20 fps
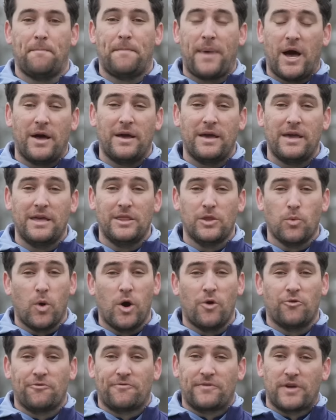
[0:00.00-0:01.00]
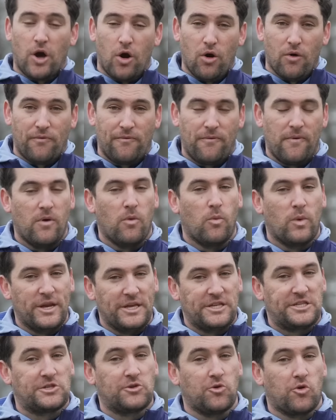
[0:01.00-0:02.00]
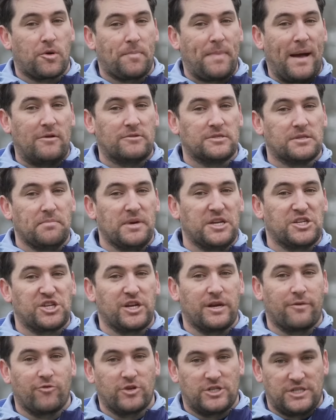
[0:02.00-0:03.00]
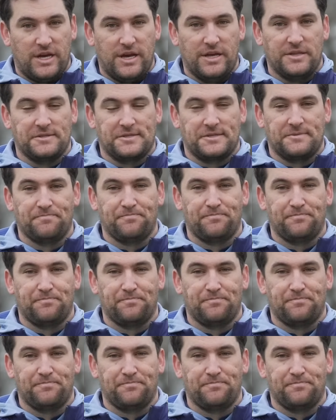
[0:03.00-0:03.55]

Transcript: But in the world of golf, we need to talk about diminishing returns.